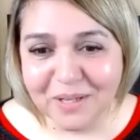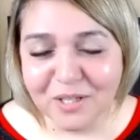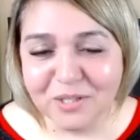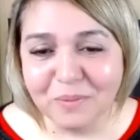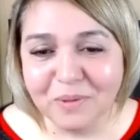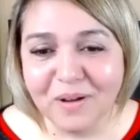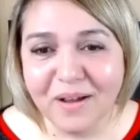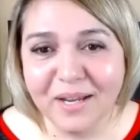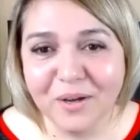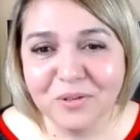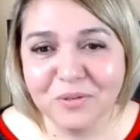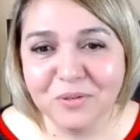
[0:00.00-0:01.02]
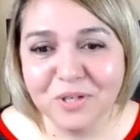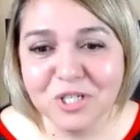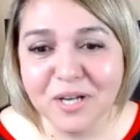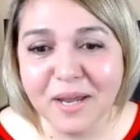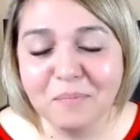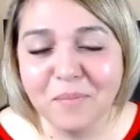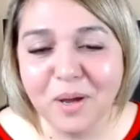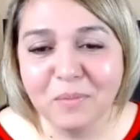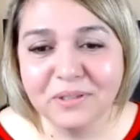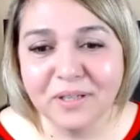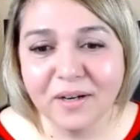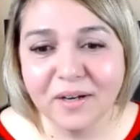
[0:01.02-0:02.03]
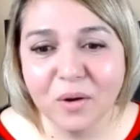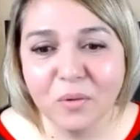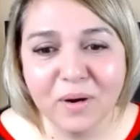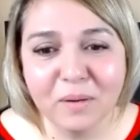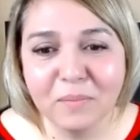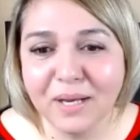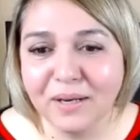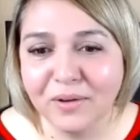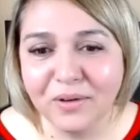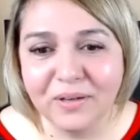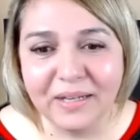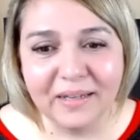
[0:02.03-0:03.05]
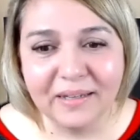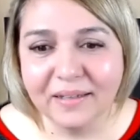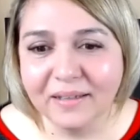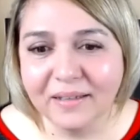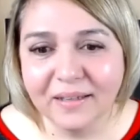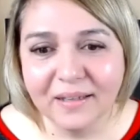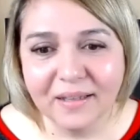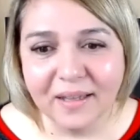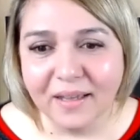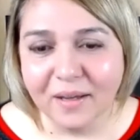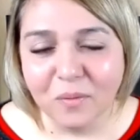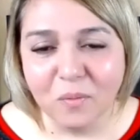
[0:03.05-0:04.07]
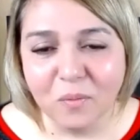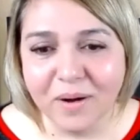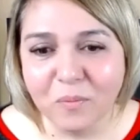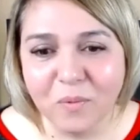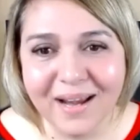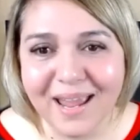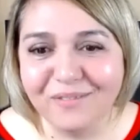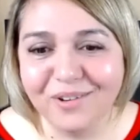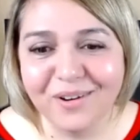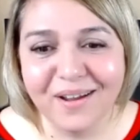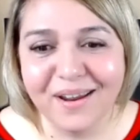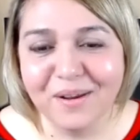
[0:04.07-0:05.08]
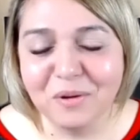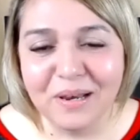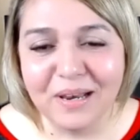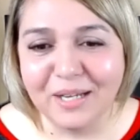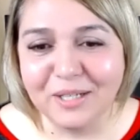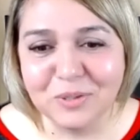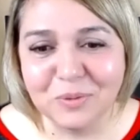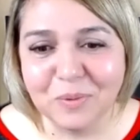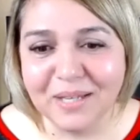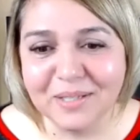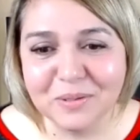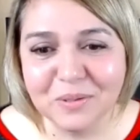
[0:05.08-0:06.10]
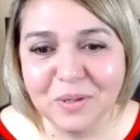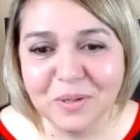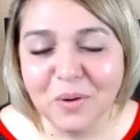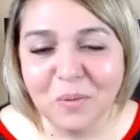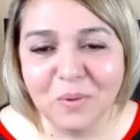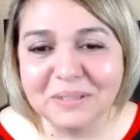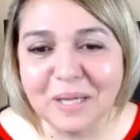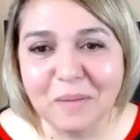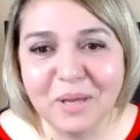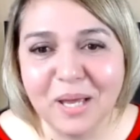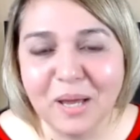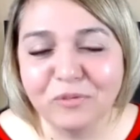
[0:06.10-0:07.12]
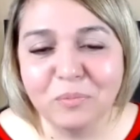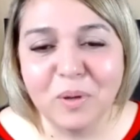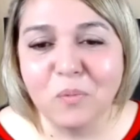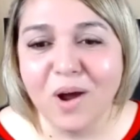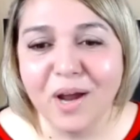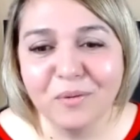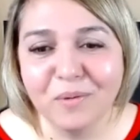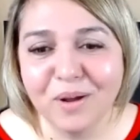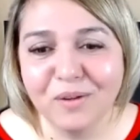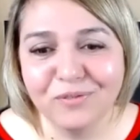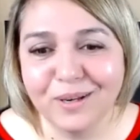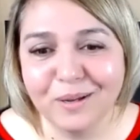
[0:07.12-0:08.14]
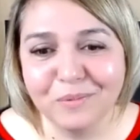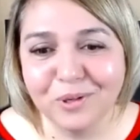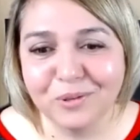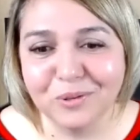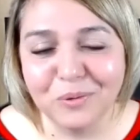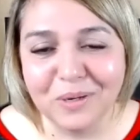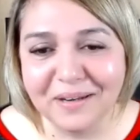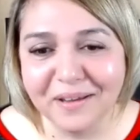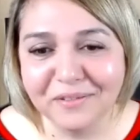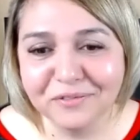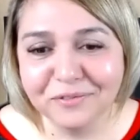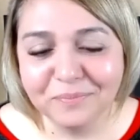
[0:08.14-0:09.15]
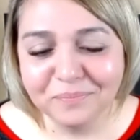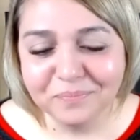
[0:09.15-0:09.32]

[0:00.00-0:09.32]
So when I go through a shame moment, I go, what am I learning? What haven't I laid to rest? What's coming up for me? Why do I feel I'm not good enough?